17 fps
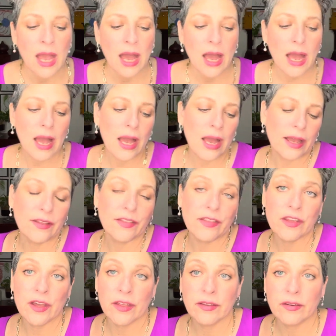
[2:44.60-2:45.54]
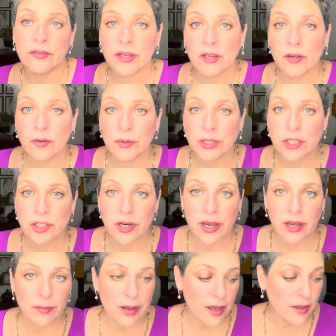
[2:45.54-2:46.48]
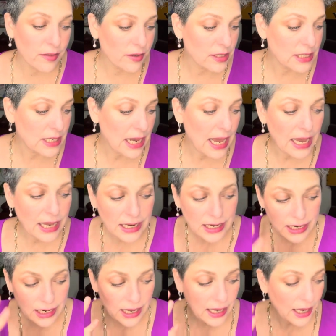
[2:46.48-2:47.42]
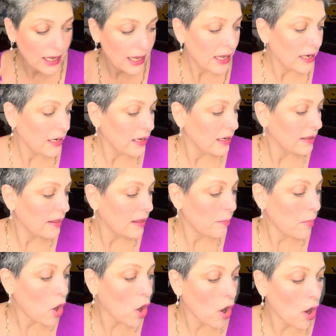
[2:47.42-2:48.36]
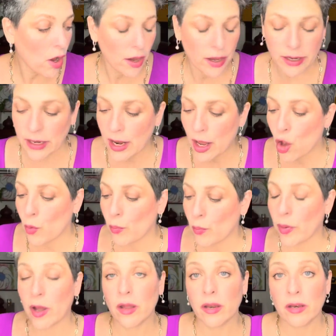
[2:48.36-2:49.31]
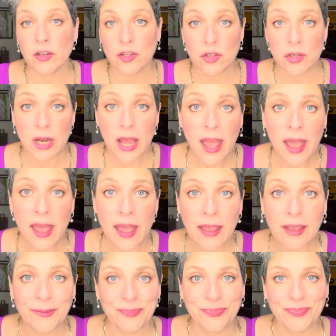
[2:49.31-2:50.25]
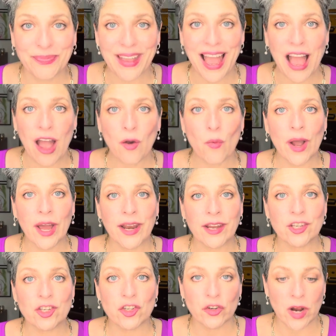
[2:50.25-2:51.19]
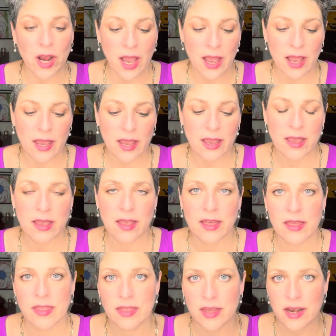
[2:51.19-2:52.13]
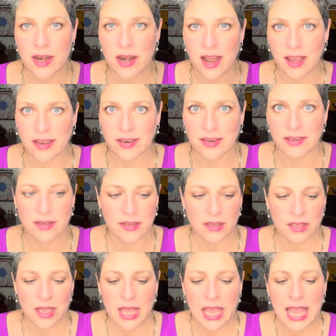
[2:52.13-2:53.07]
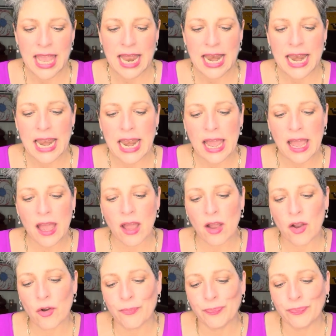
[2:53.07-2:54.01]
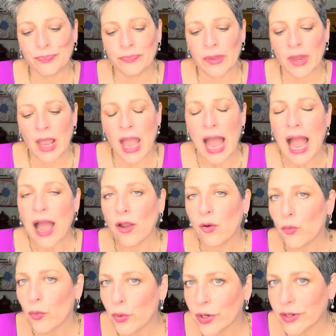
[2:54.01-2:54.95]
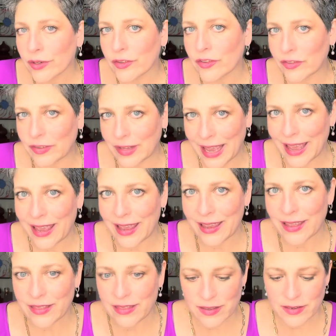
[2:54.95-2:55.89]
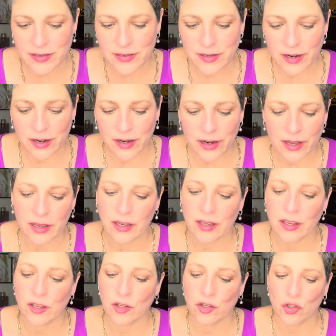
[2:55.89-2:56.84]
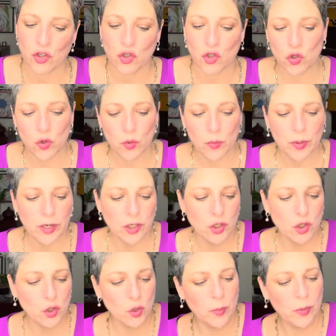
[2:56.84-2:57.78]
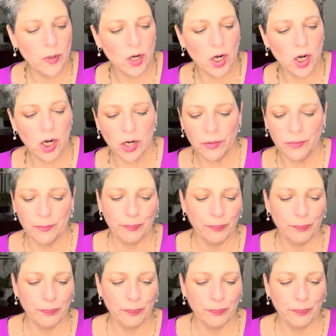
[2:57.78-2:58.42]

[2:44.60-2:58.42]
and the other video we try about the date and I had them on, but today I wanna try the night. Now, I wouldn't say these are like super duper